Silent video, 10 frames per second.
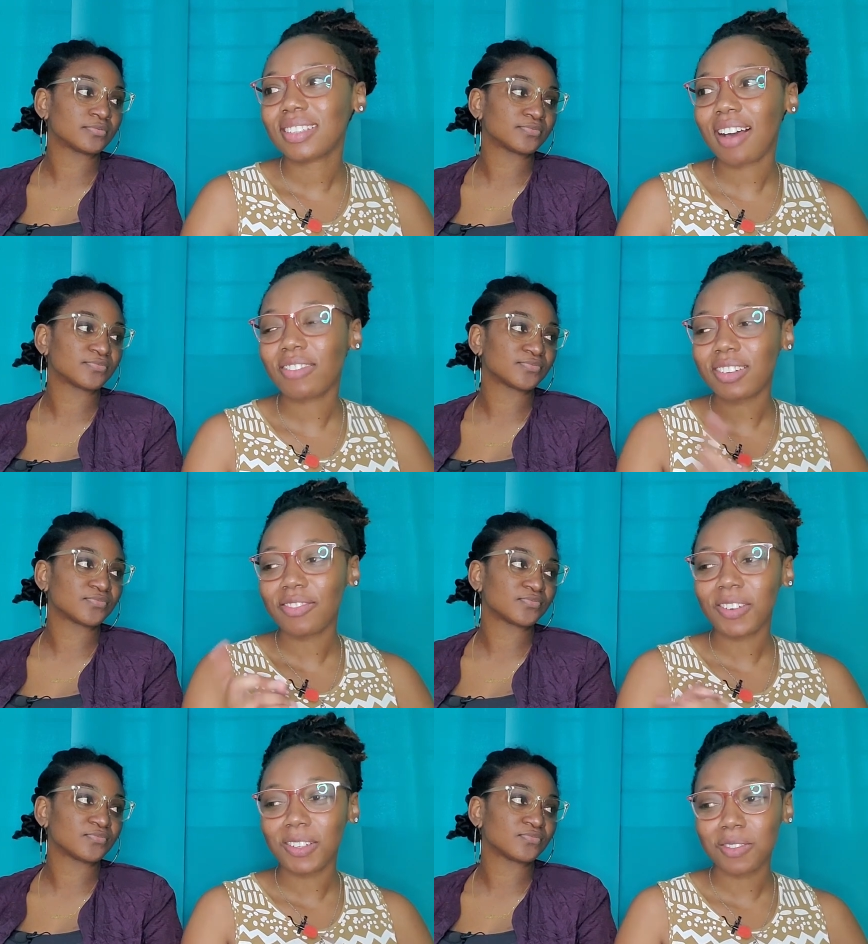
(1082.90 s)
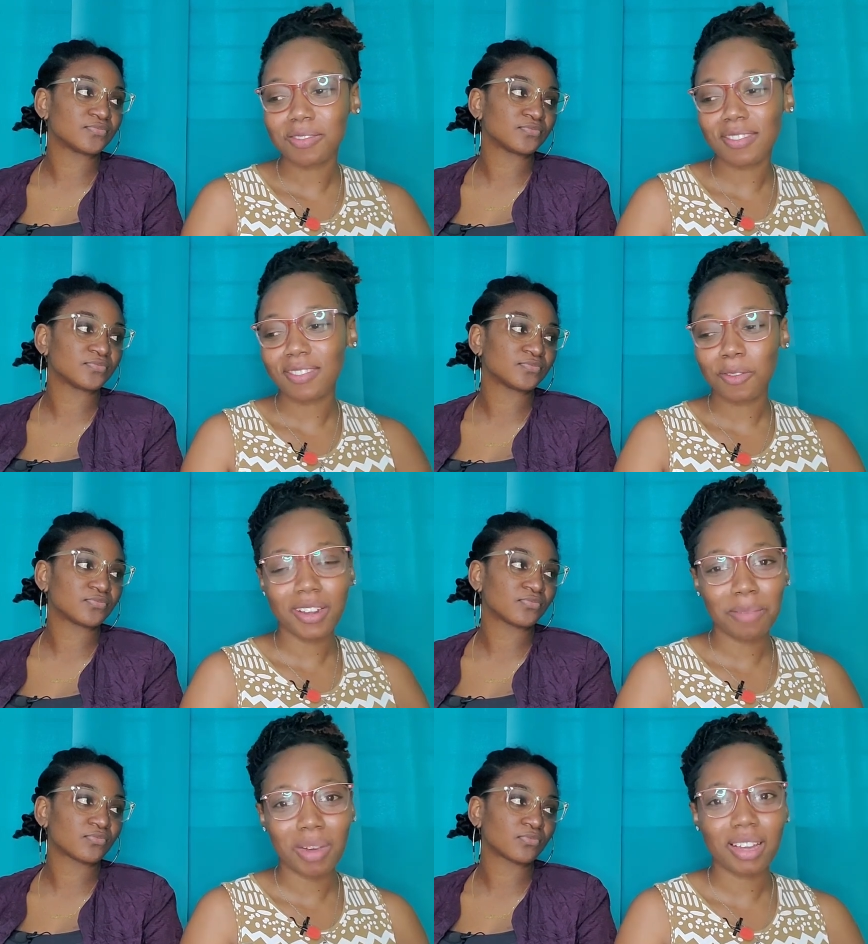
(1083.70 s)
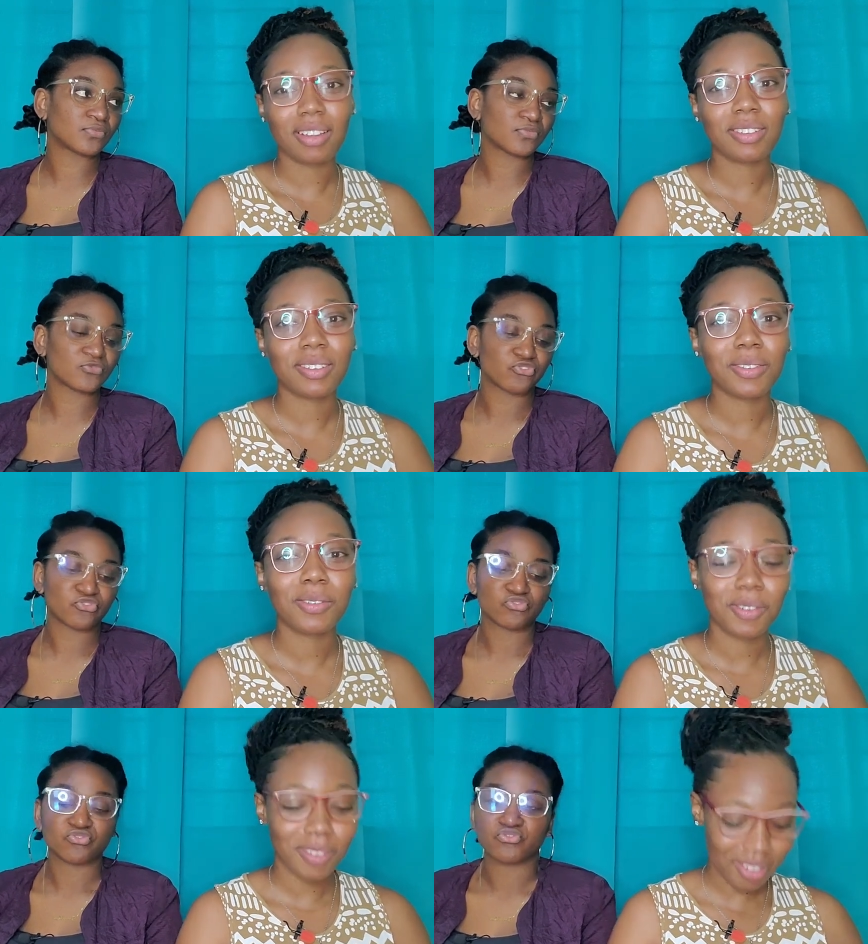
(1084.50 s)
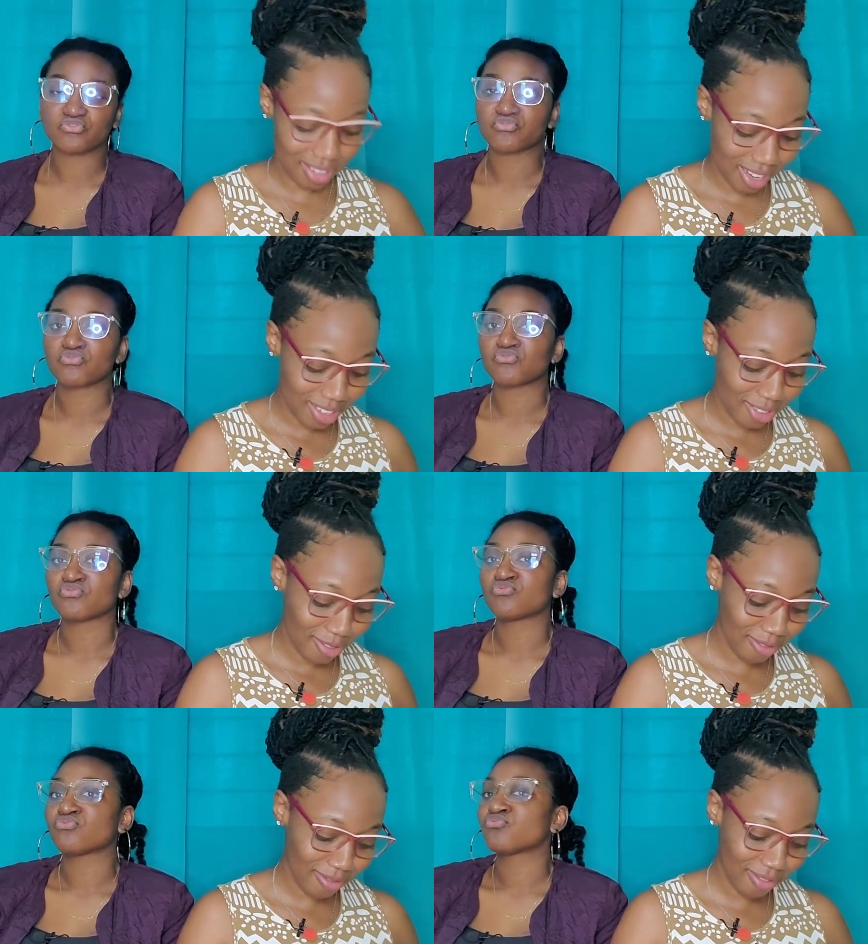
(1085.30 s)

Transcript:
Speaker 1: After the verse, going back into the chorus. That's true.